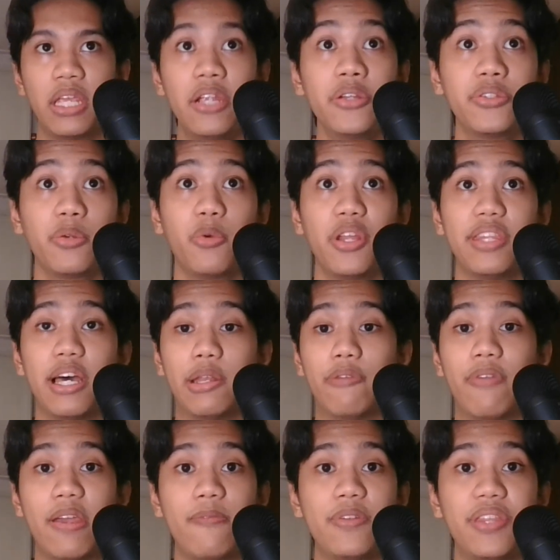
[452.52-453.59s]
Here's a rundown
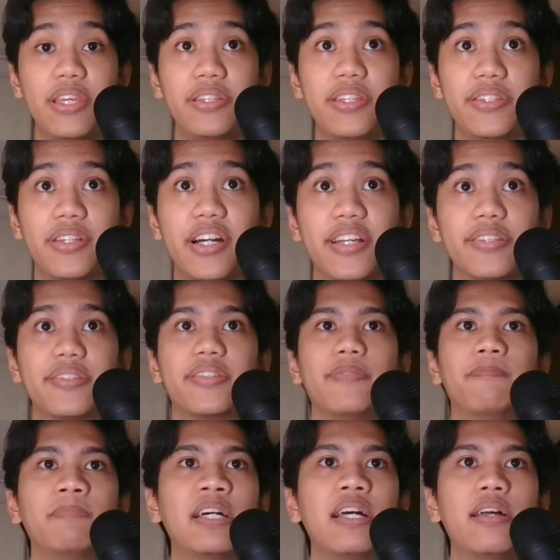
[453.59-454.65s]
of everything discussed.
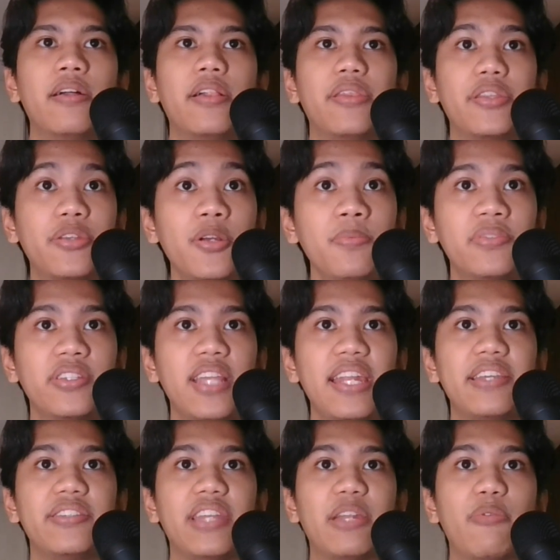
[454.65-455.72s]
The term
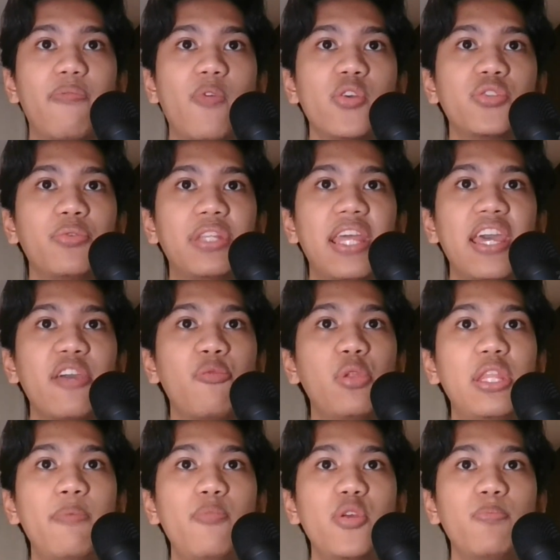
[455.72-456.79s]
steady state refers to an
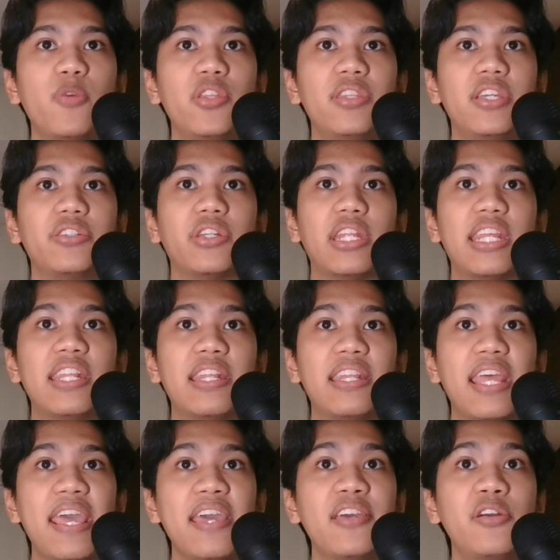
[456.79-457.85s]
equilibrium condition in
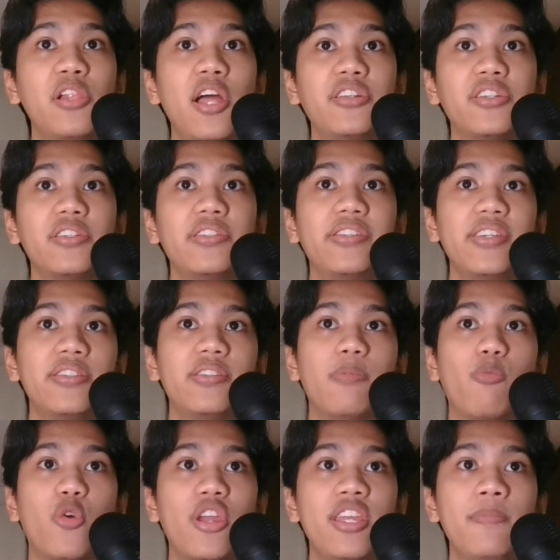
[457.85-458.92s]
an ecological
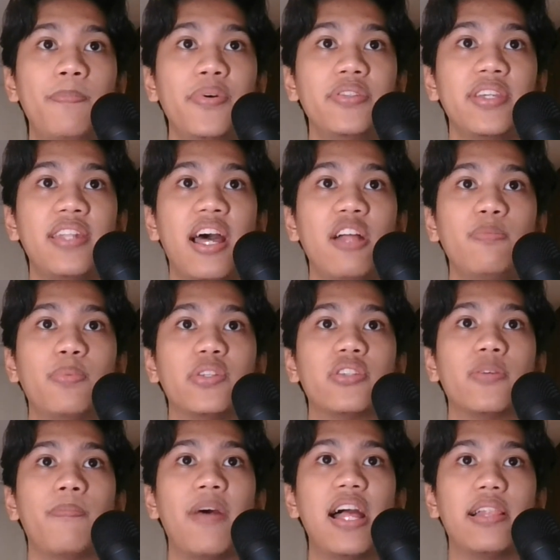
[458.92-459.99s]
system where inputs and
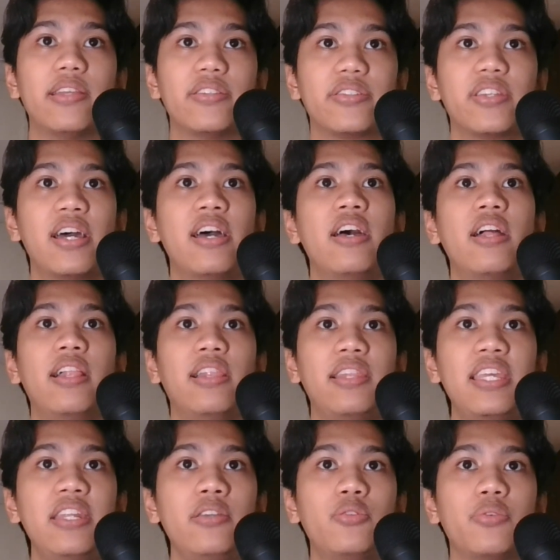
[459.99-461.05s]
outputs are balanced,
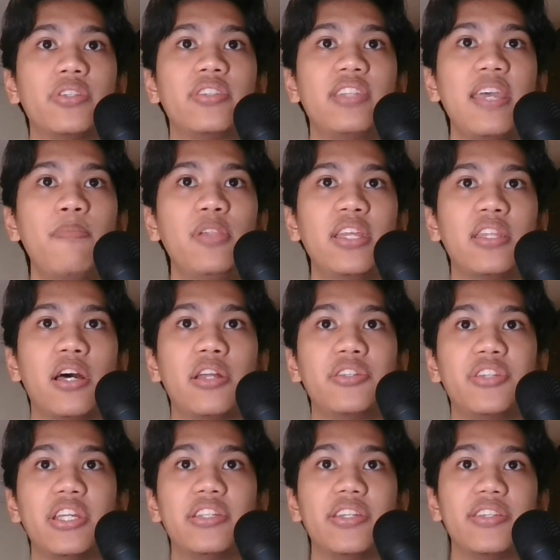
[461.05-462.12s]
leading to a stable and
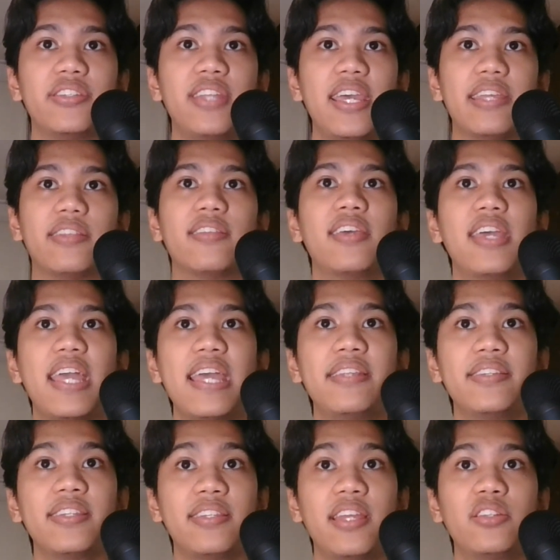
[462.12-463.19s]
unchanging state. It
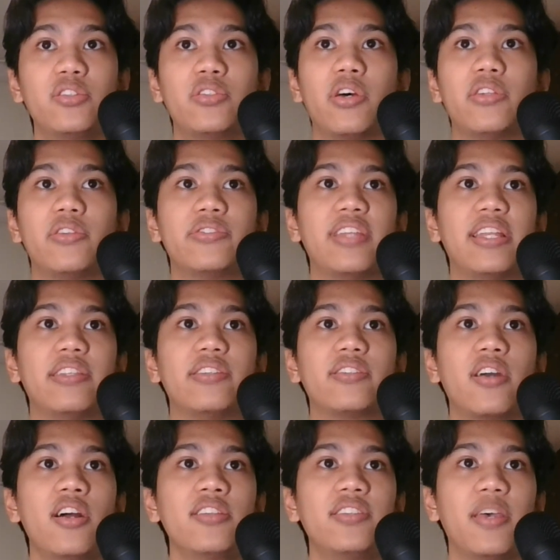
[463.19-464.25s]
is essential to understand this
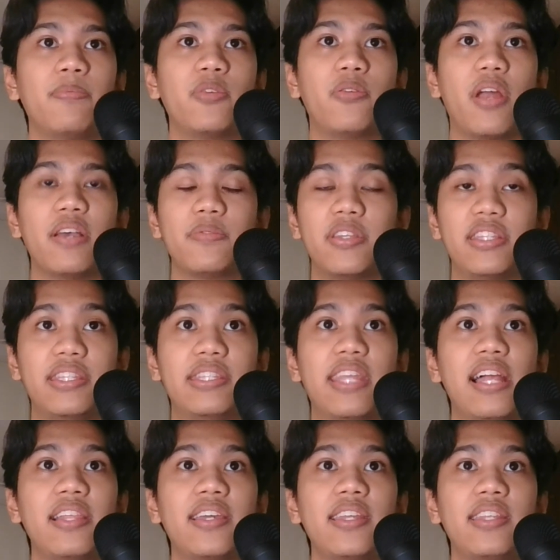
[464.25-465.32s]
concept to grasp the
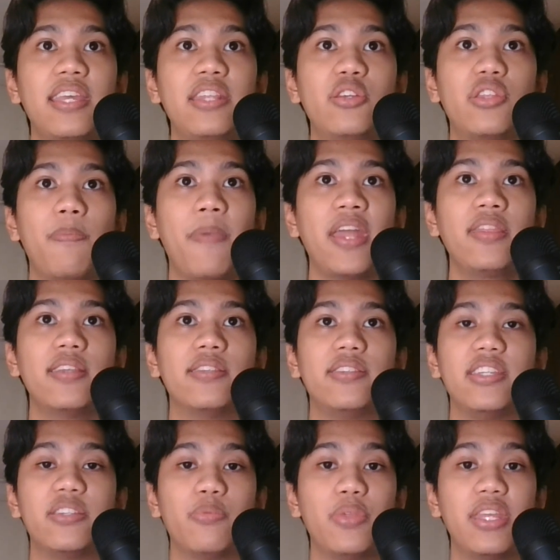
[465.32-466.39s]
delicate
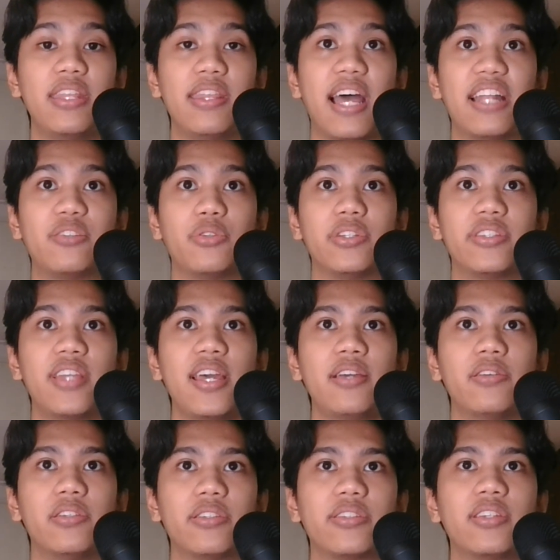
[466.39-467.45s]
interdependencies within natural
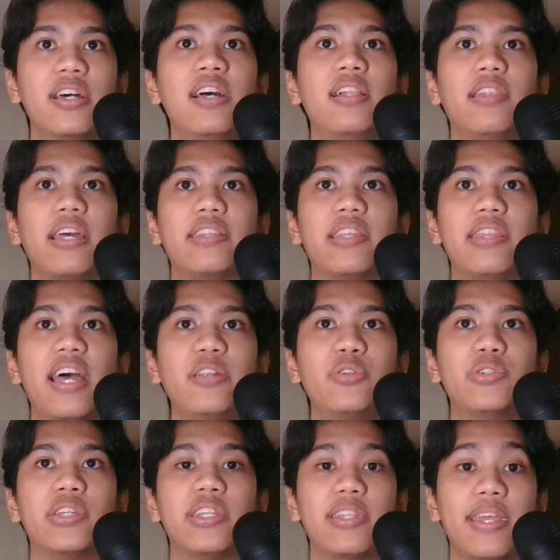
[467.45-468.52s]
cycles, like the
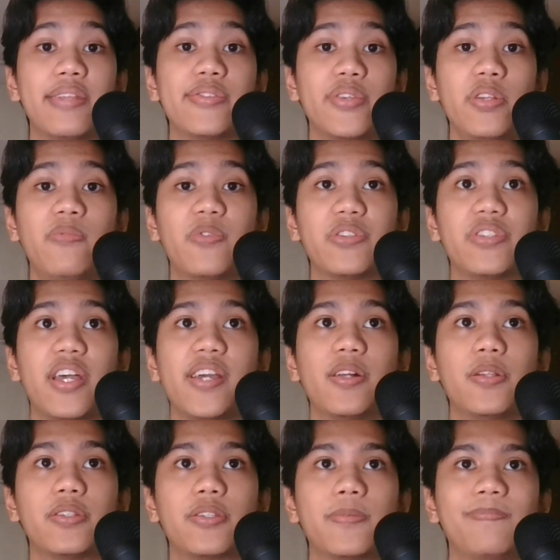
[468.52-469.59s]
nitrogen and sulfur
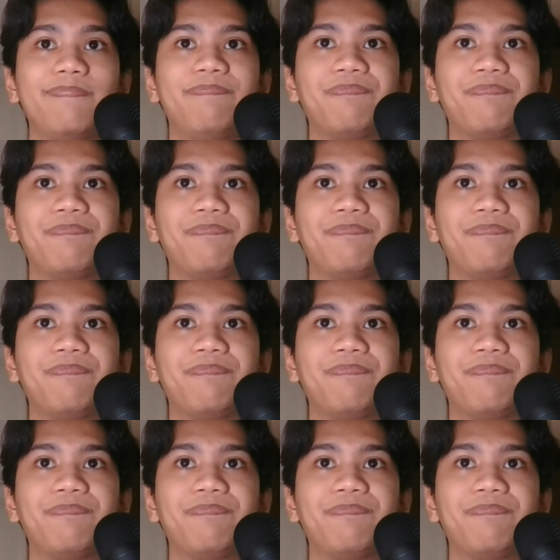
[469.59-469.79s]
cycles.